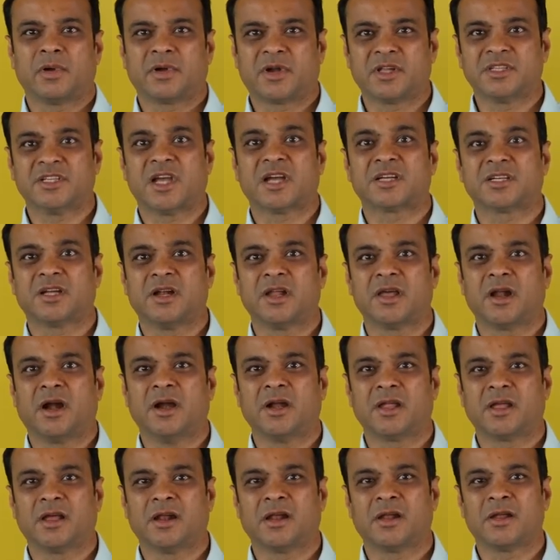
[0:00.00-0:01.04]
transaction layer
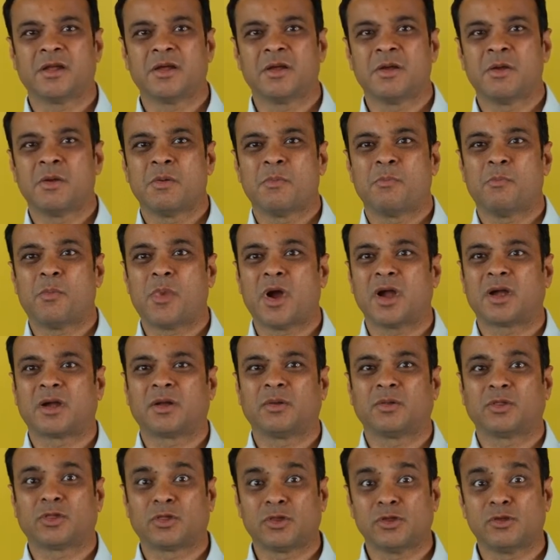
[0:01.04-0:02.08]
RTL. But
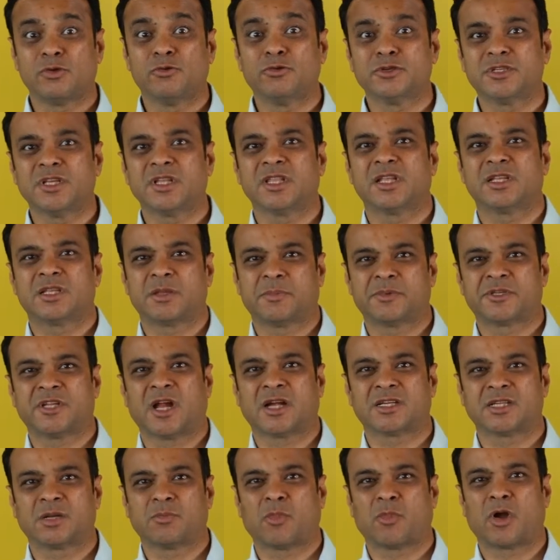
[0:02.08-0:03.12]
using this
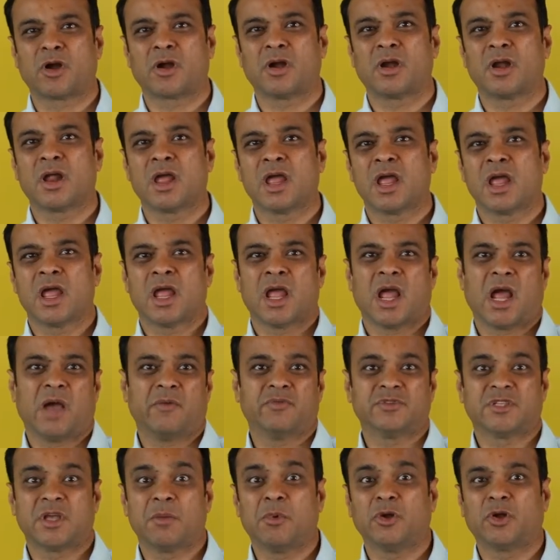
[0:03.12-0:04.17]
abstraction model, I
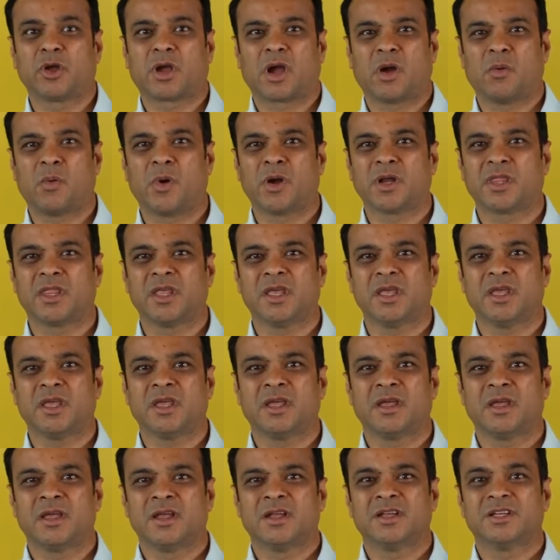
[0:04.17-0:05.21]
was able to cover the
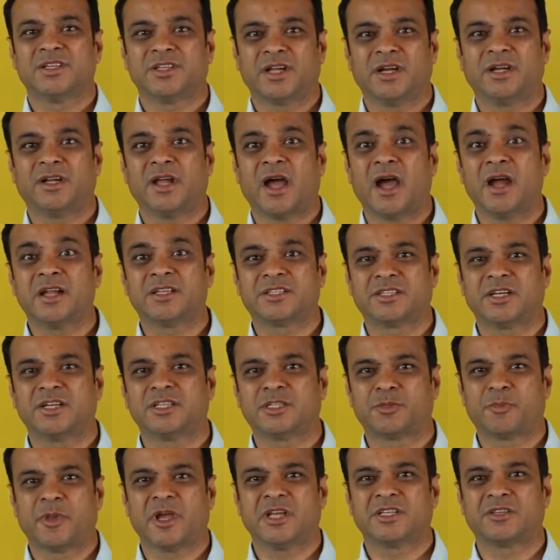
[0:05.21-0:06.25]
entire search
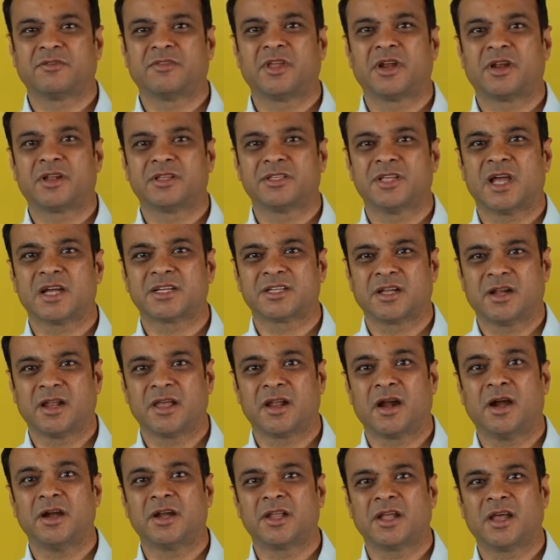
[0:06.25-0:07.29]
space of the transaction layer
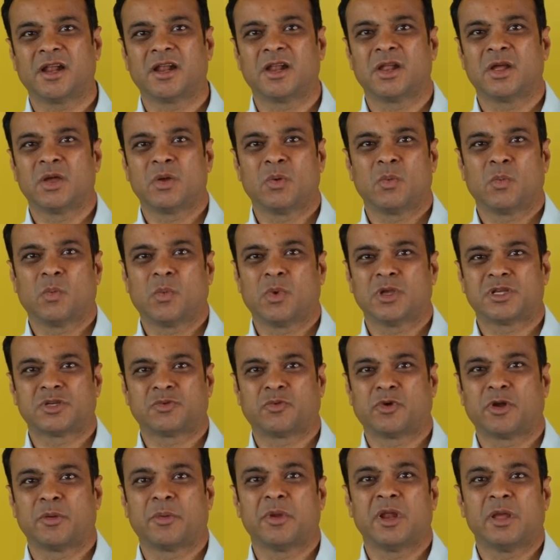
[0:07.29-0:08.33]
RTL, which
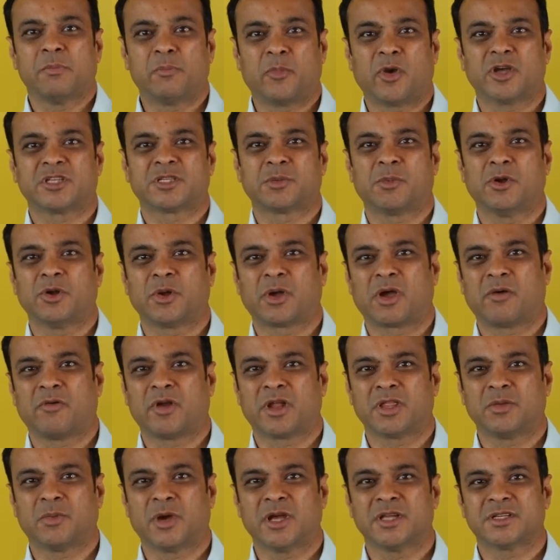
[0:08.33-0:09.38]
would have been impossible to cover
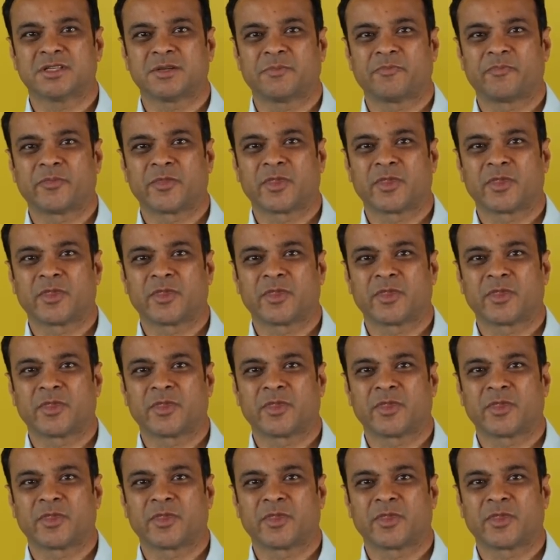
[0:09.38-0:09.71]
otherwise.